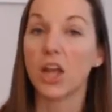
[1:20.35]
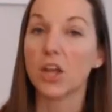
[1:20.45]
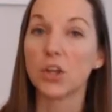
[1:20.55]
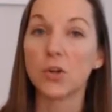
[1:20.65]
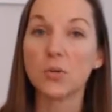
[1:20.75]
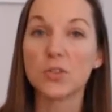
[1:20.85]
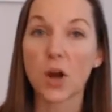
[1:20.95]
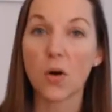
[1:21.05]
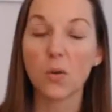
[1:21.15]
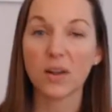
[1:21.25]
You
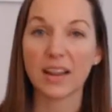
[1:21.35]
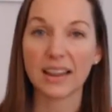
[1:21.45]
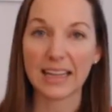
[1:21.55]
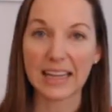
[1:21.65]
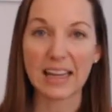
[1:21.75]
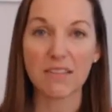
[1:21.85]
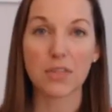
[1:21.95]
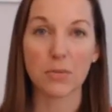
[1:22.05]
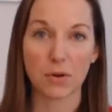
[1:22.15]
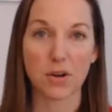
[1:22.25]
don't leave
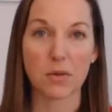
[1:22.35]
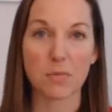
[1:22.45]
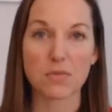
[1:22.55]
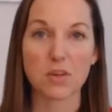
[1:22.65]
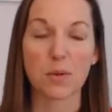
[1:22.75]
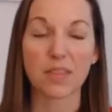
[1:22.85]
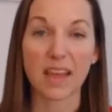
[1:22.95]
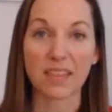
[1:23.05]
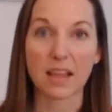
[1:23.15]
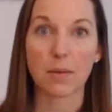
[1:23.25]
the room to put
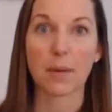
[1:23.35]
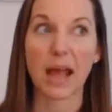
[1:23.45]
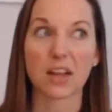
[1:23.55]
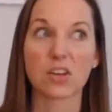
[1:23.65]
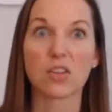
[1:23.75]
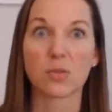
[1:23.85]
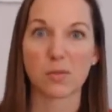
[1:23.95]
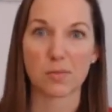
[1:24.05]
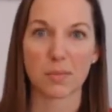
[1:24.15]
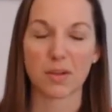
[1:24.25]
that thing back into the
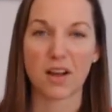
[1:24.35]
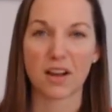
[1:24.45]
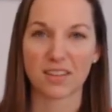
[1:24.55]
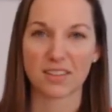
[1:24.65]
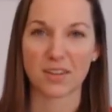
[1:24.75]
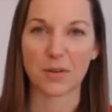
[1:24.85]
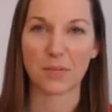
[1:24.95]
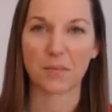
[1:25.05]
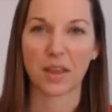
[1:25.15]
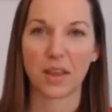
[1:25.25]
room it belongs to.
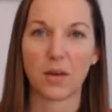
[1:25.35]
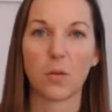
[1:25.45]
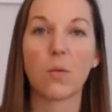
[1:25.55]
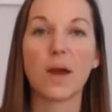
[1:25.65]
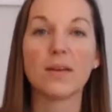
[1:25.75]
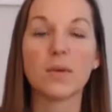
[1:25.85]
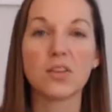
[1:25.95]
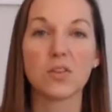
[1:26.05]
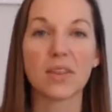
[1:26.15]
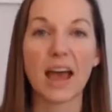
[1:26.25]
When we
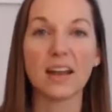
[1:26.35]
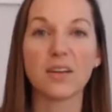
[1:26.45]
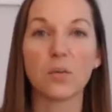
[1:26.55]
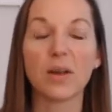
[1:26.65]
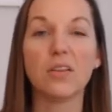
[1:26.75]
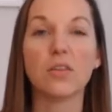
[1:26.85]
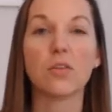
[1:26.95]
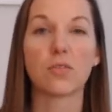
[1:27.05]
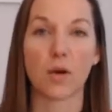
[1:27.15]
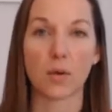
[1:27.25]
do that, we lose
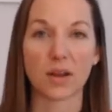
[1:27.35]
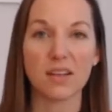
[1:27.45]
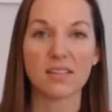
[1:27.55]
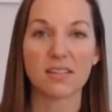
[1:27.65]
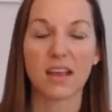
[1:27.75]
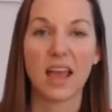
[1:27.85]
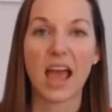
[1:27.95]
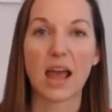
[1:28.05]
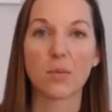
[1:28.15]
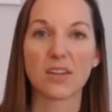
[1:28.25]
focus
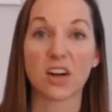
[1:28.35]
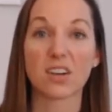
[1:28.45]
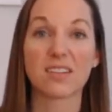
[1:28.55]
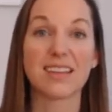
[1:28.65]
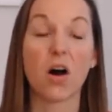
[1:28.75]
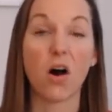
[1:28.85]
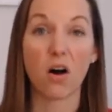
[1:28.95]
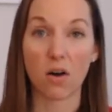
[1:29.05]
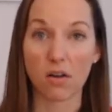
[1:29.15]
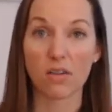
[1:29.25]
and we start to see
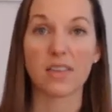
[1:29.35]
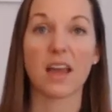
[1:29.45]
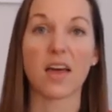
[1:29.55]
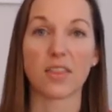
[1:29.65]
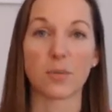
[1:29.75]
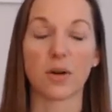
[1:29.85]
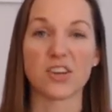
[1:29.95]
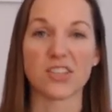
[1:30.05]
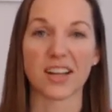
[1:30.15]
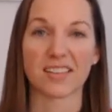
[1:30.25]
all the other
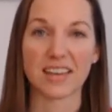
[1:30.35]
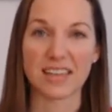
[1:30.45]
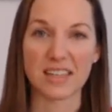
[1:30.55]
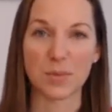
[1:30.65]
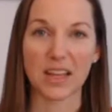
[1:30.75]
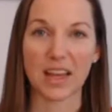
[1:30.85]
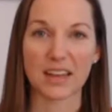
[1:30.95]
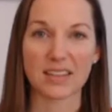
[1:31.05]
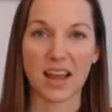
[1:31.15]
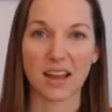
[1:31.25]
projects that need to be getting
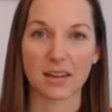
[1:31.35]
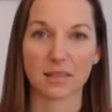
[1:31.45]
done.